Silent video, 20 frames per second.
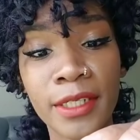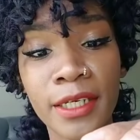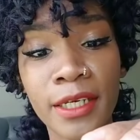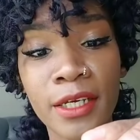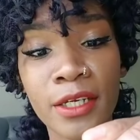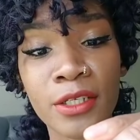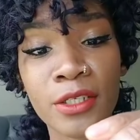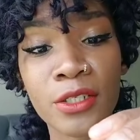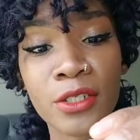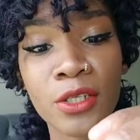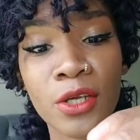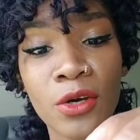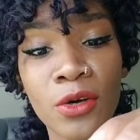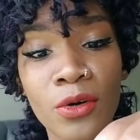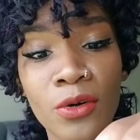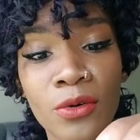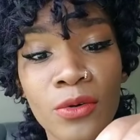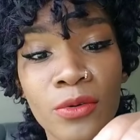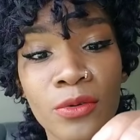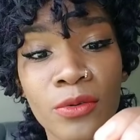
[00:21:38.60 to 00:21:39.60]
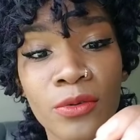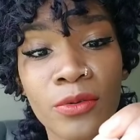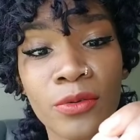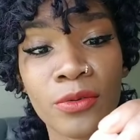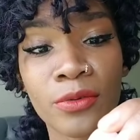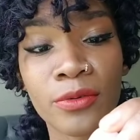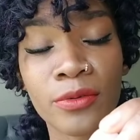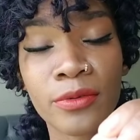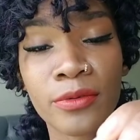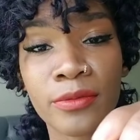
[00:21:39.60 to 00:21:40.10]
So
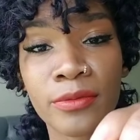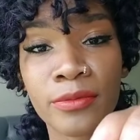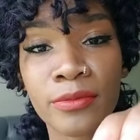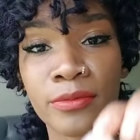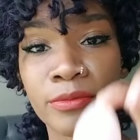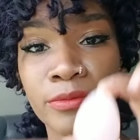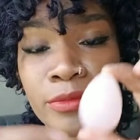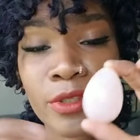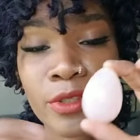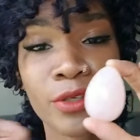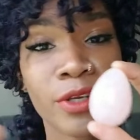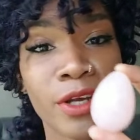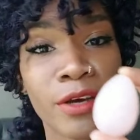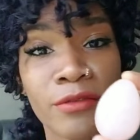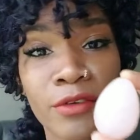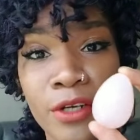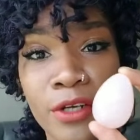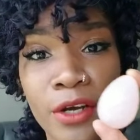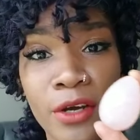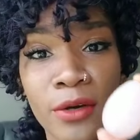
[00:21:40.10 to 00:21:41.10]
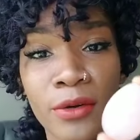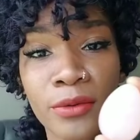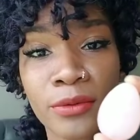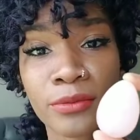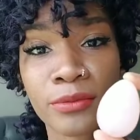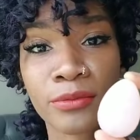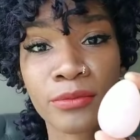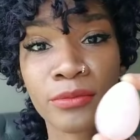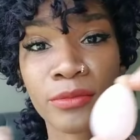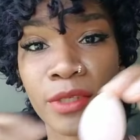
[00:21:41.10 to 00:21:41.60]
you never know.
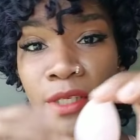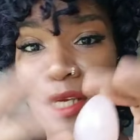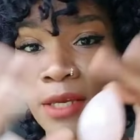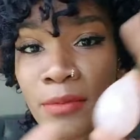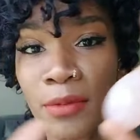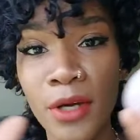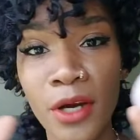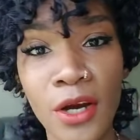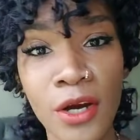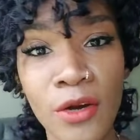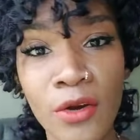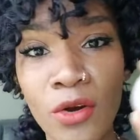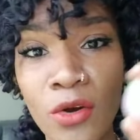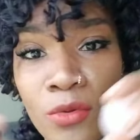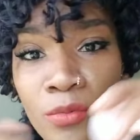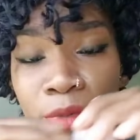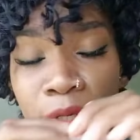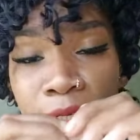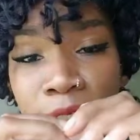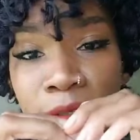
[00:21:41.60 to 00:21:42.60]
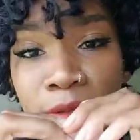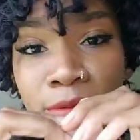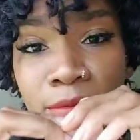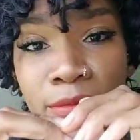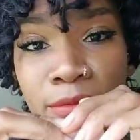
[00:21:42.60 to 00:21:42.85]
Keep your heart open.